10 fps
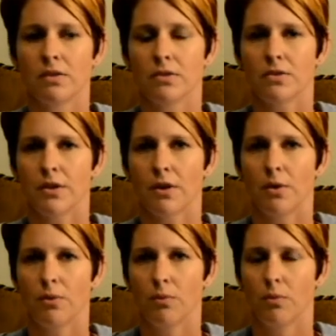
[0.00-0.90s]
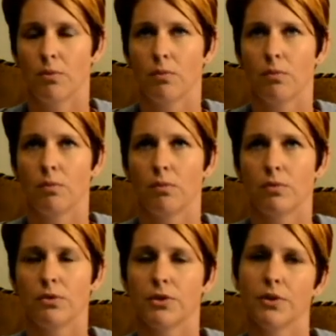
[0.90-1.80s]
So
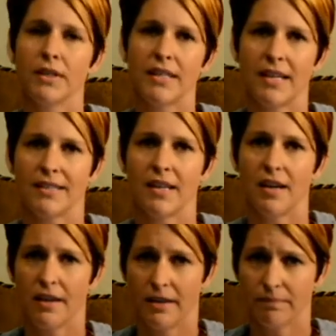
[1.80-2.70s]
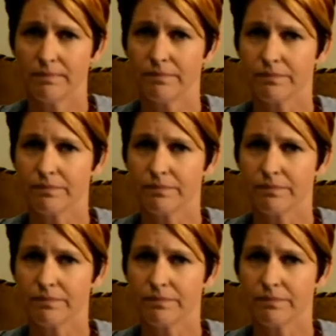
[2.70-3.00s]
during that time,